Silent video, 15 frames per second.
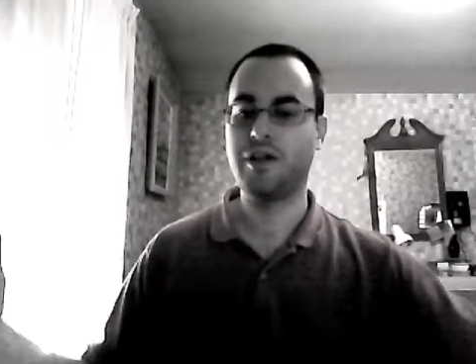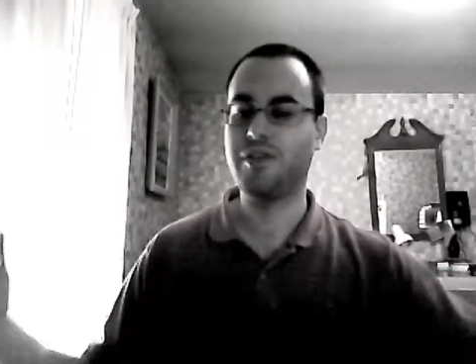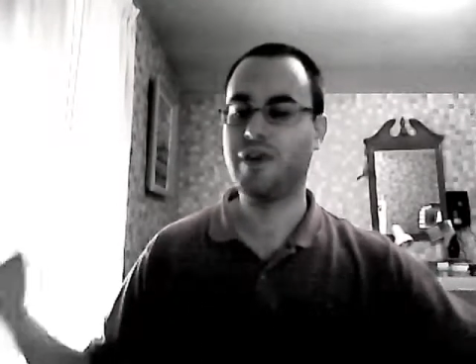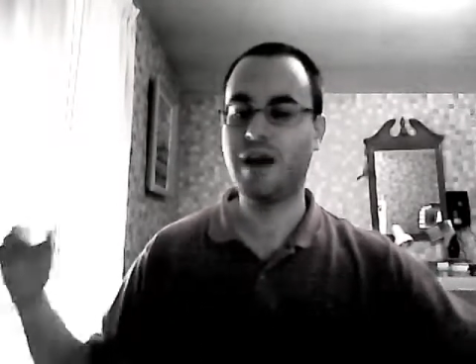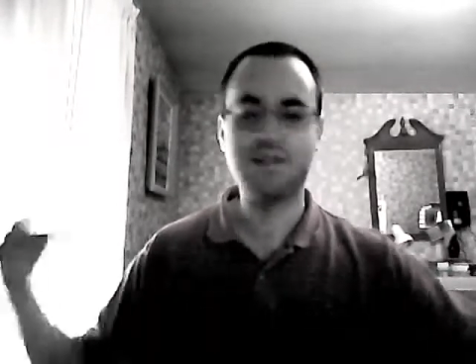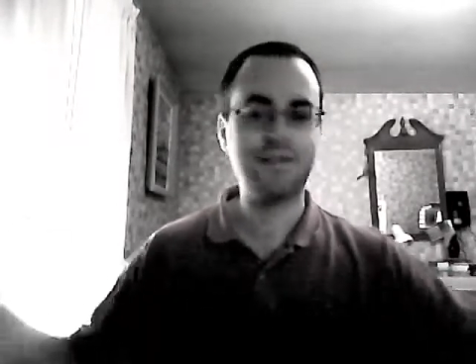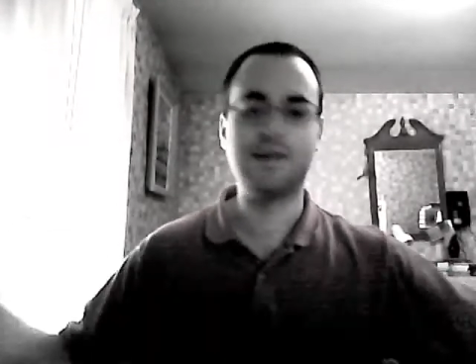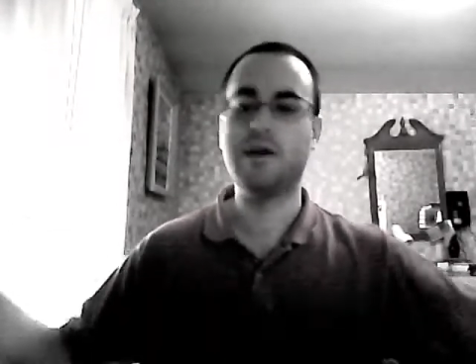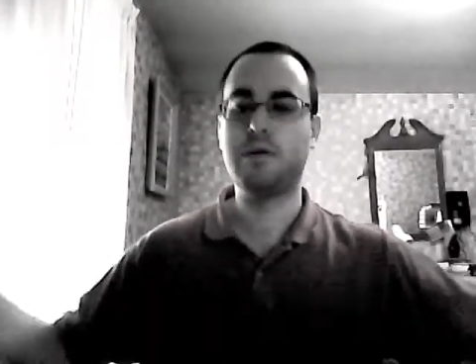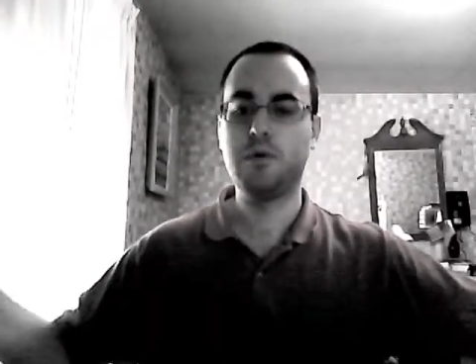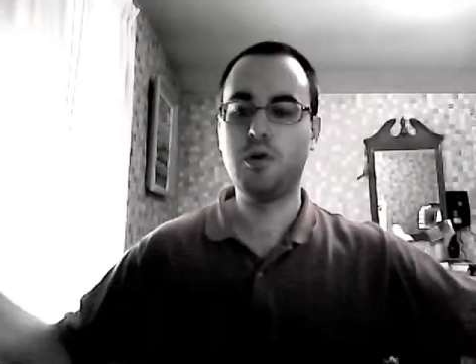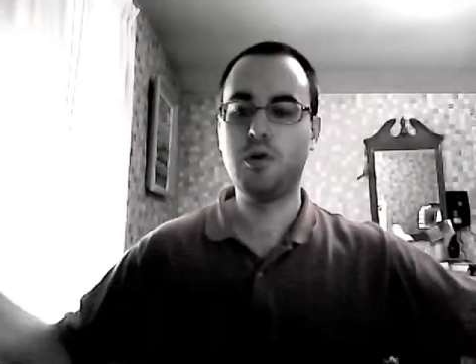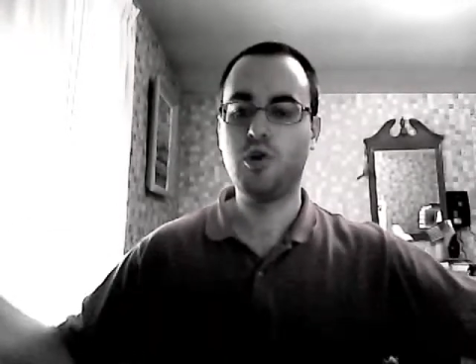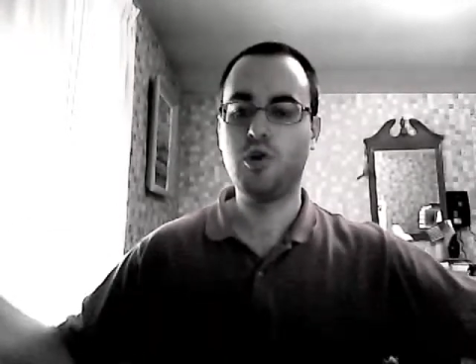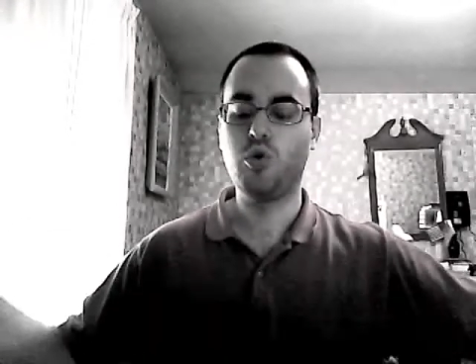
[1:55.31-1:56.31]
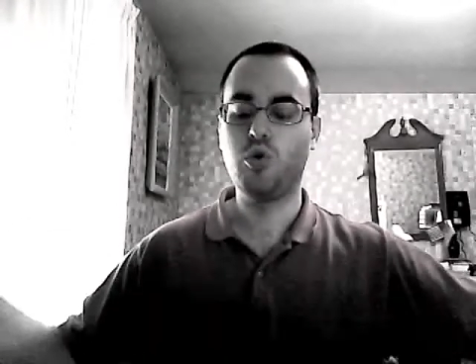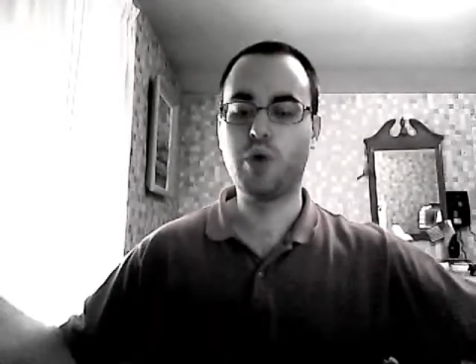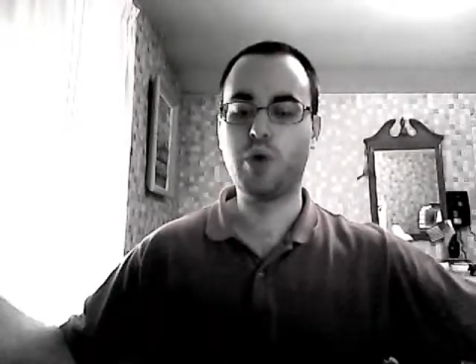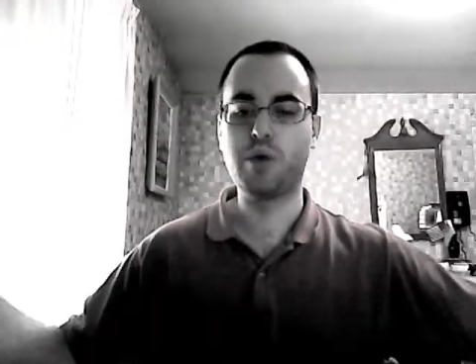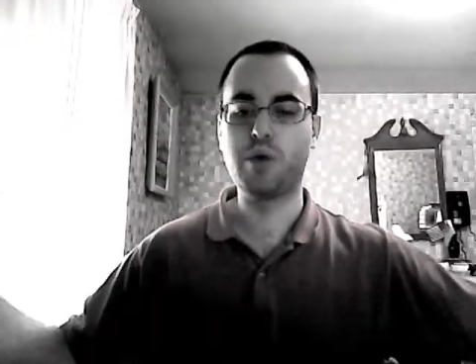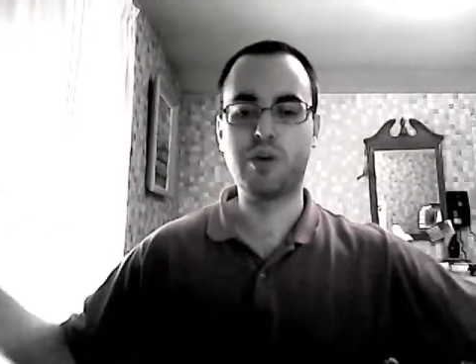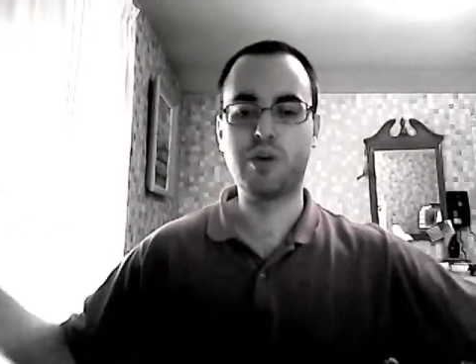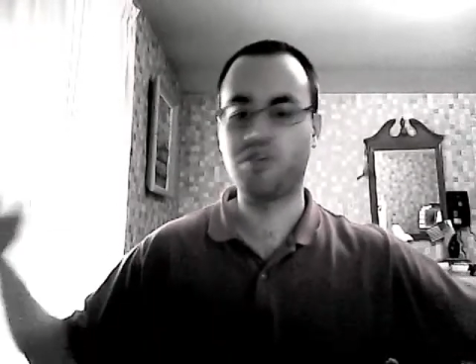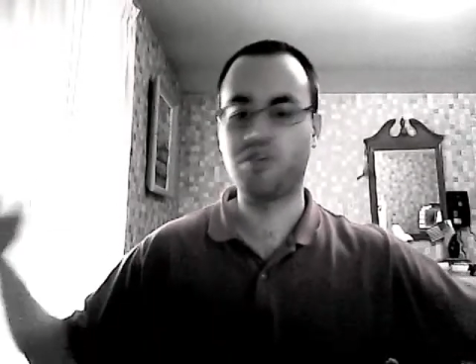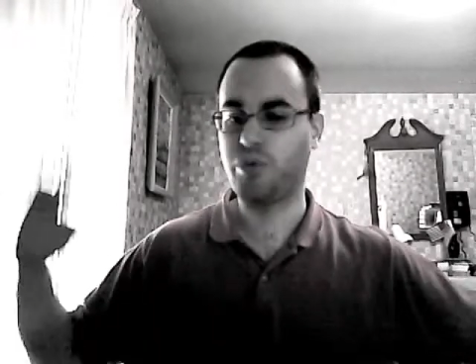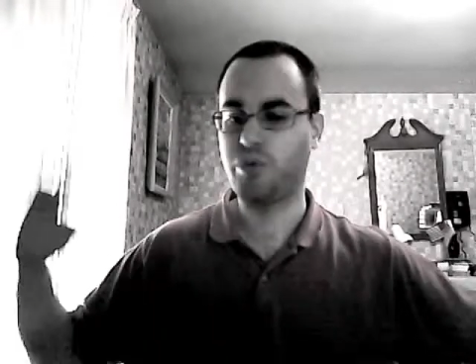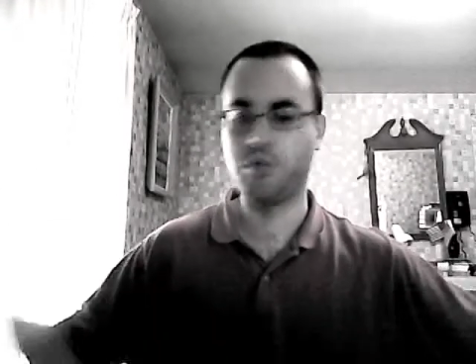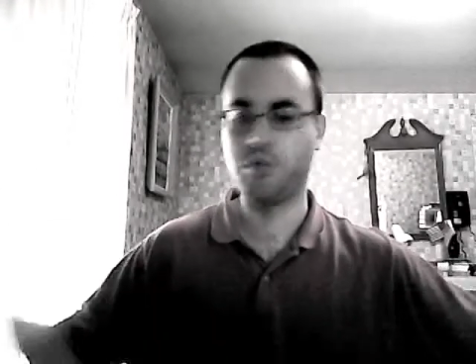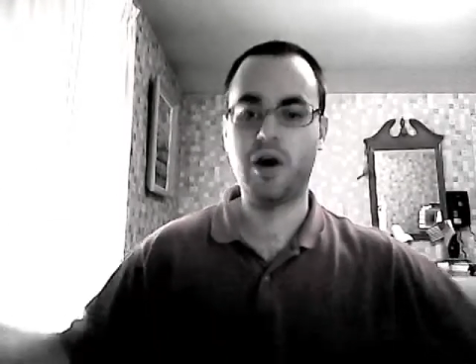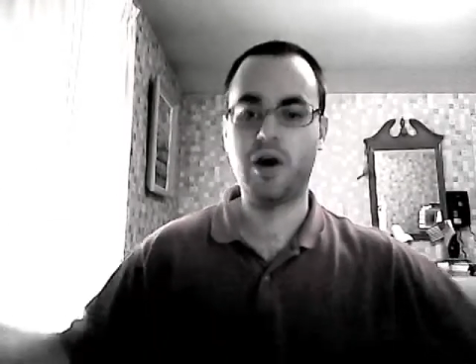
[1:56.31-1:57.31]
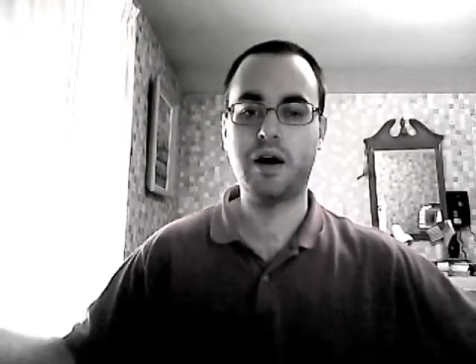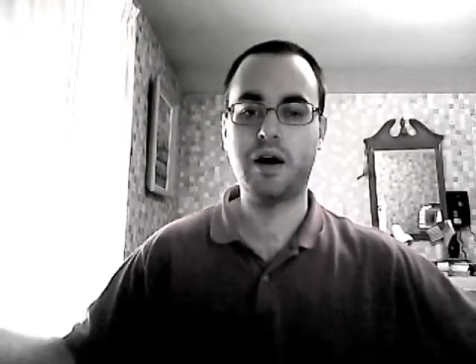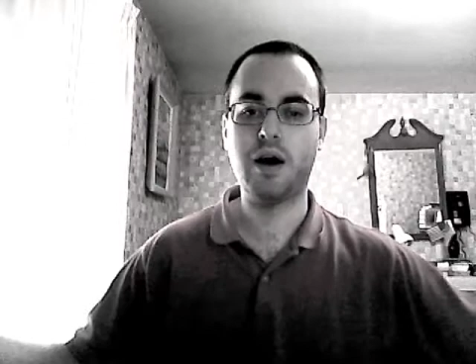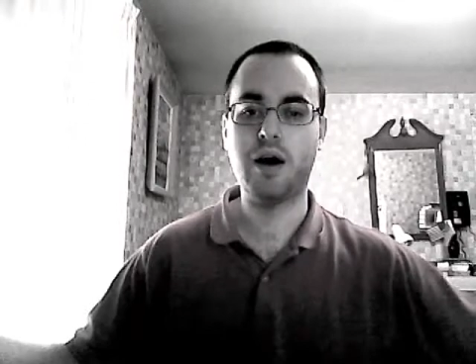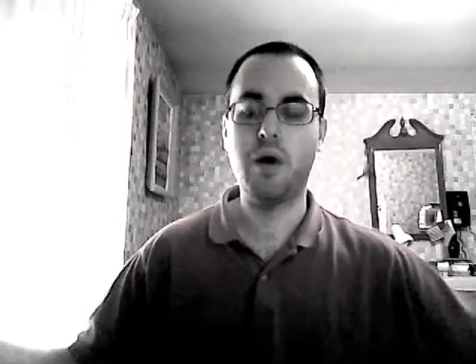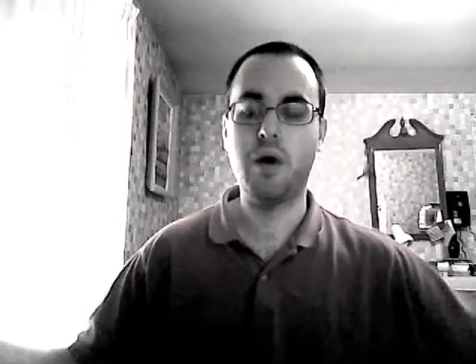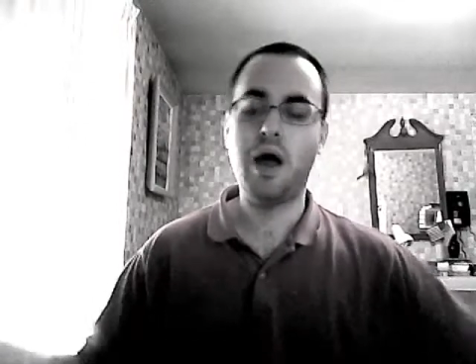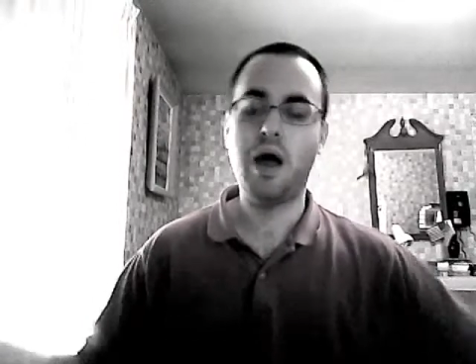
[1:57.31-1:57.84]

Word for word: That's it. We just knock it out.